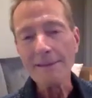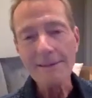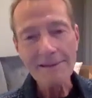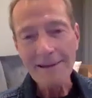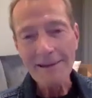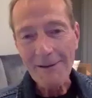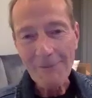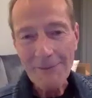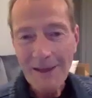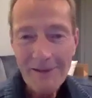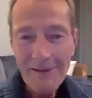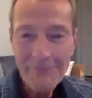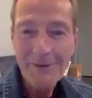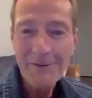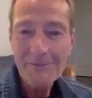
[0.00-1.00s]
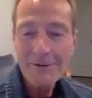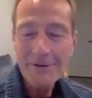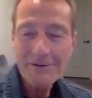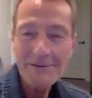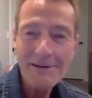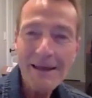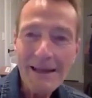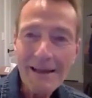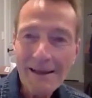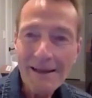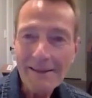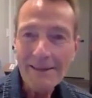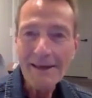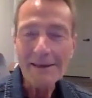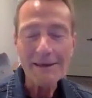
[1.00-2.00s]
A first line
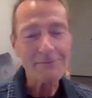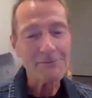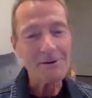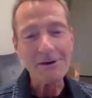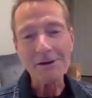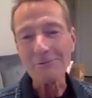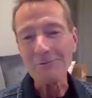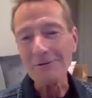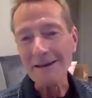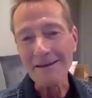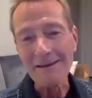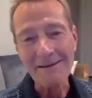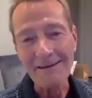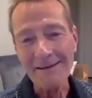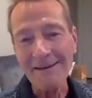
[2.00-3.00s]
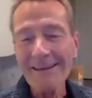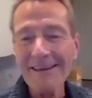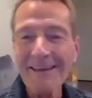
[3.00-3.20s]
like that, you've got to read on.